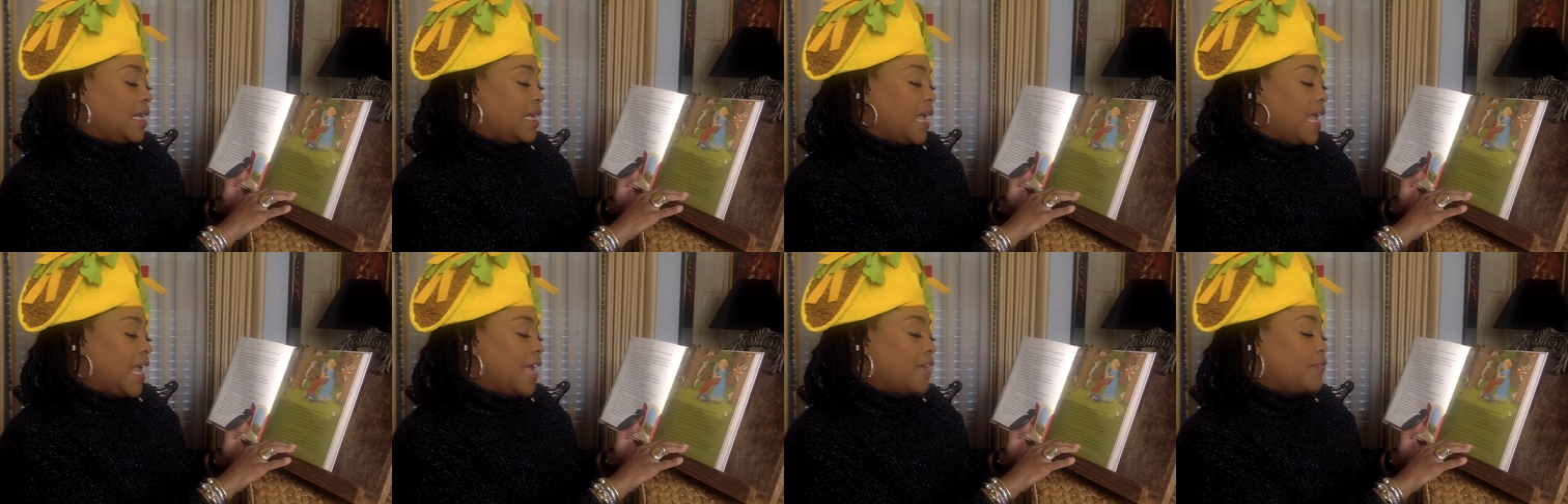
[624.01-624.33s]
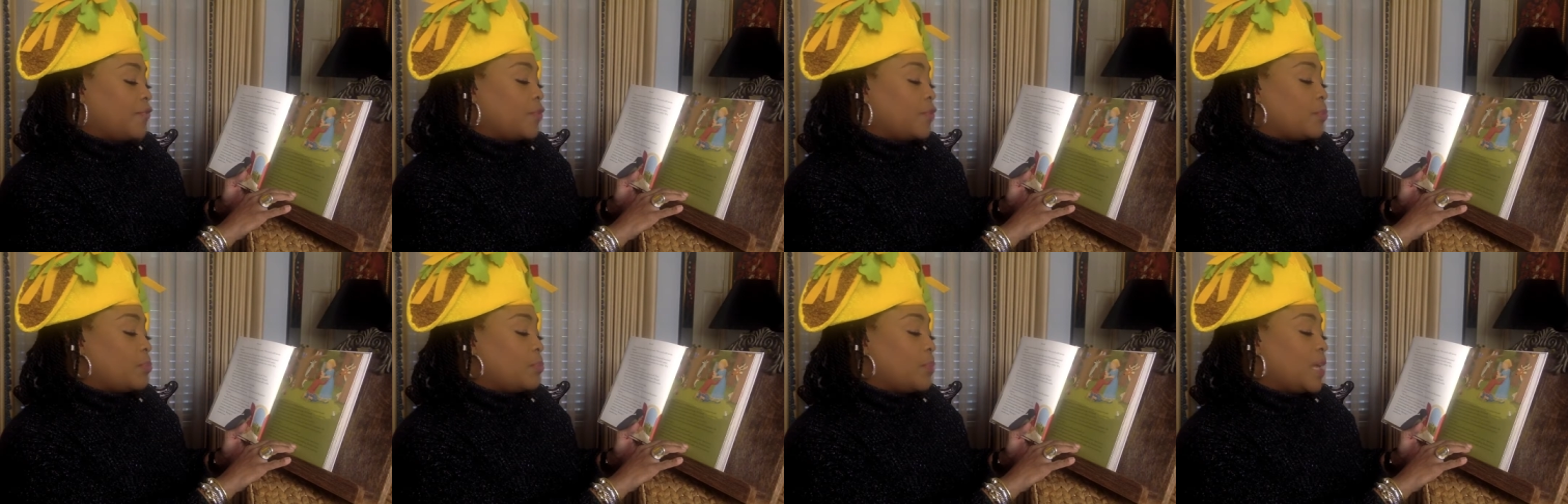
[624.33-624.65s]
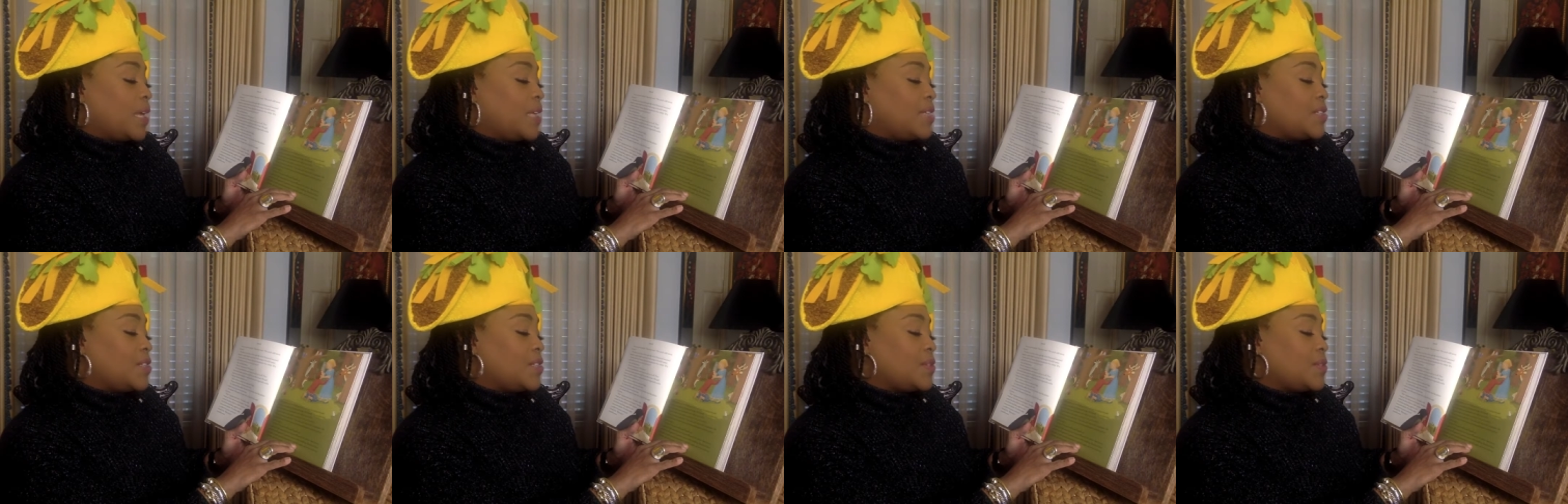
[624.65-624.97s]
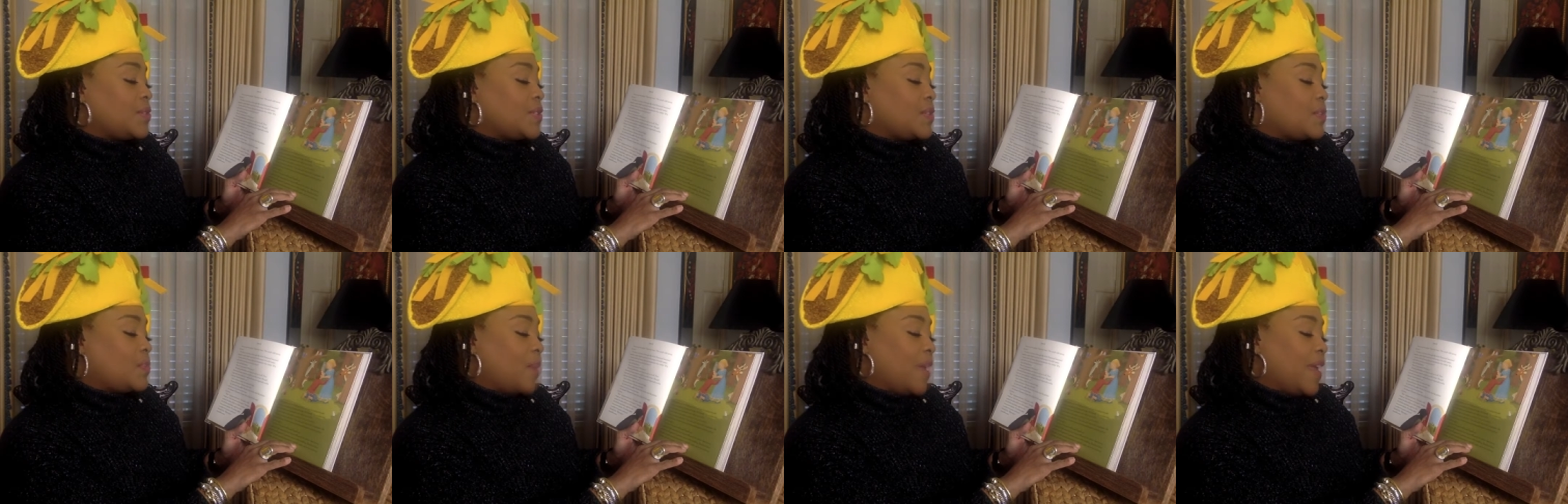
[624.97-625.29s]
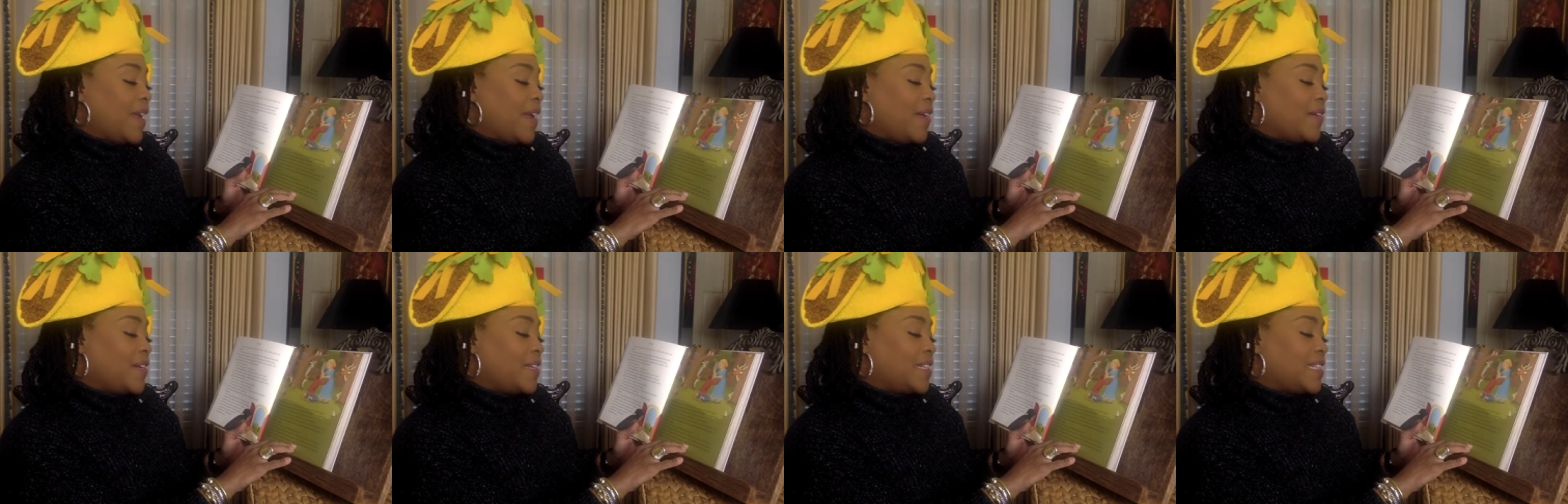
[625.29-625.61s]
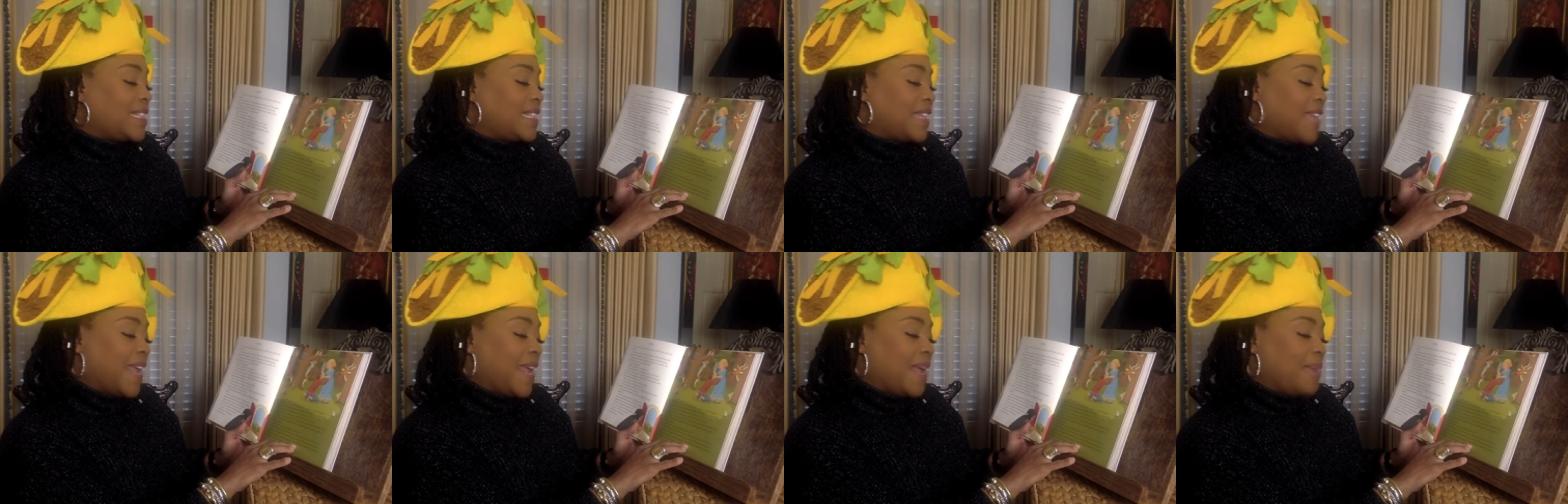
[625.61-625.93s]
and Rapunzel's
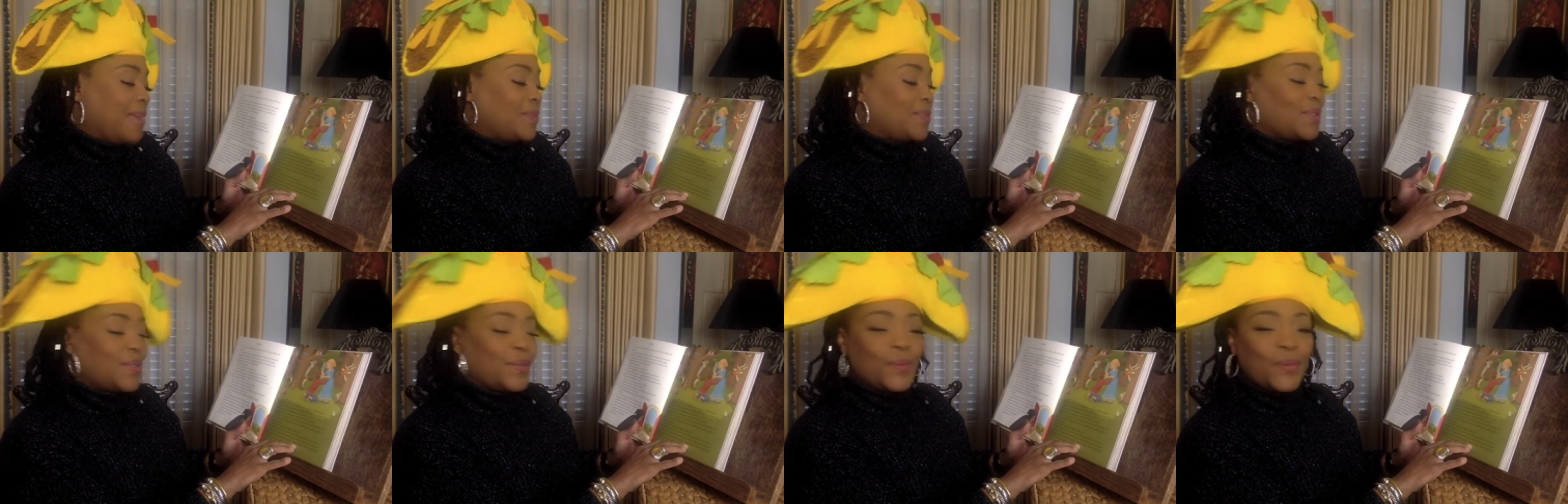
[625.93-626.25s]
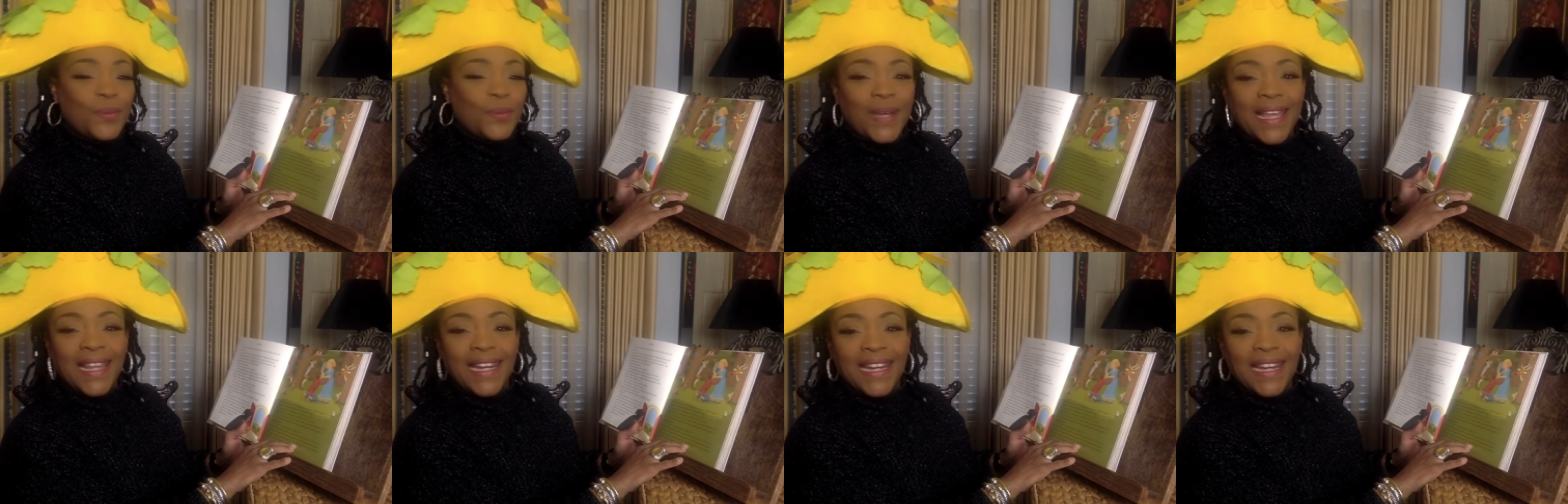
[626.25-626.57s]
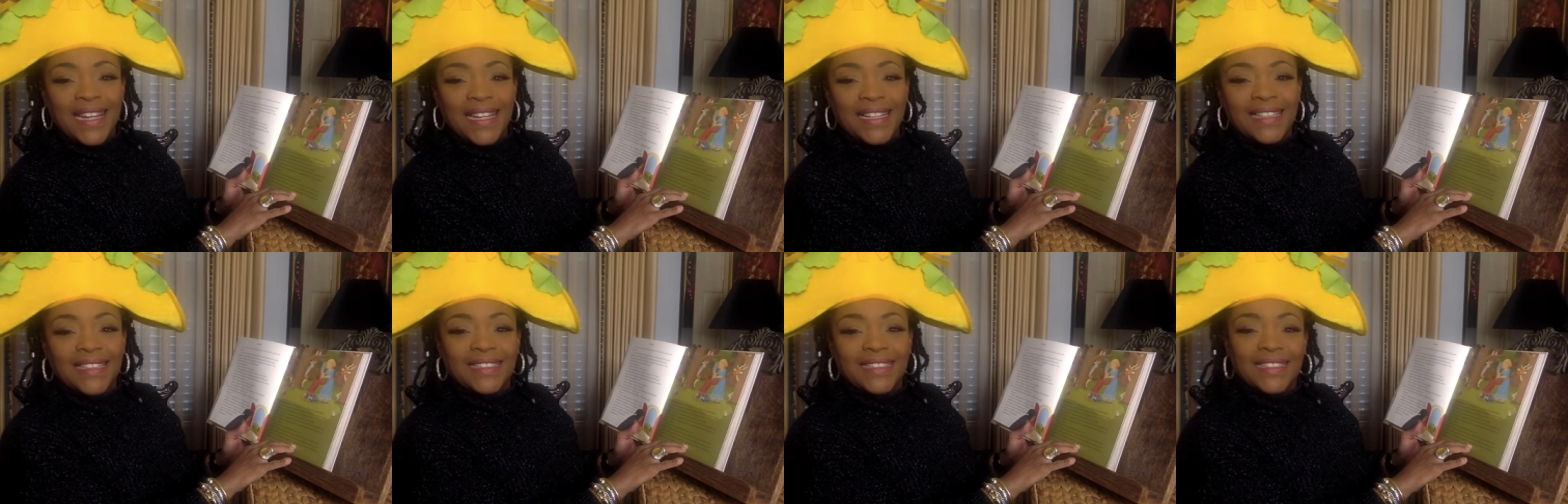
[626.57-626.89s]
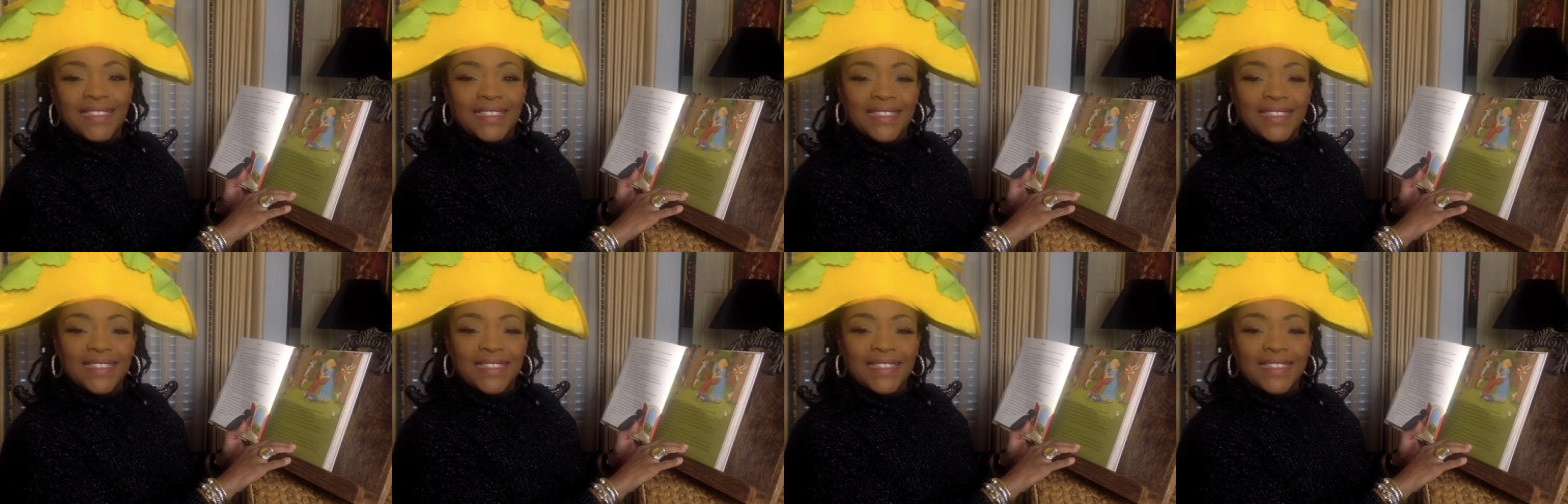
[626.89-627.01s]
parents came to the wedding.